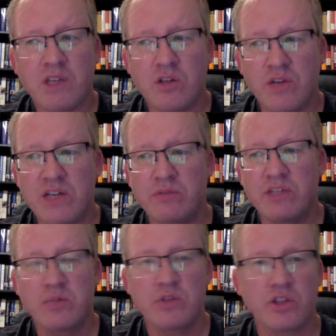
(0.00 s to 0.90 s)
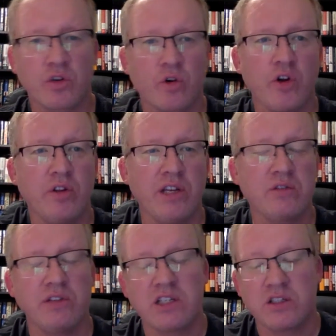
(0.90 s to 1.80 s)
So these, this was the crew, and
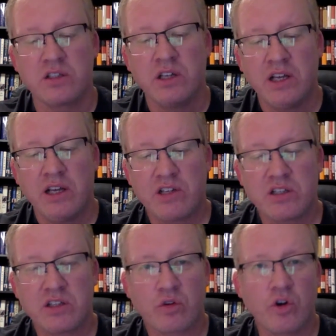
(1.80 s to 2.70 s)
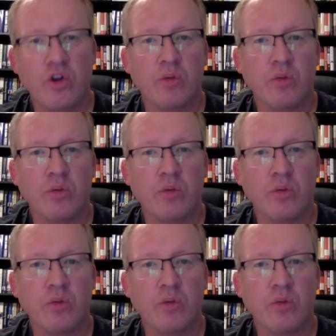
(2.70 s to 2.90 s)
these, this is this is the crew that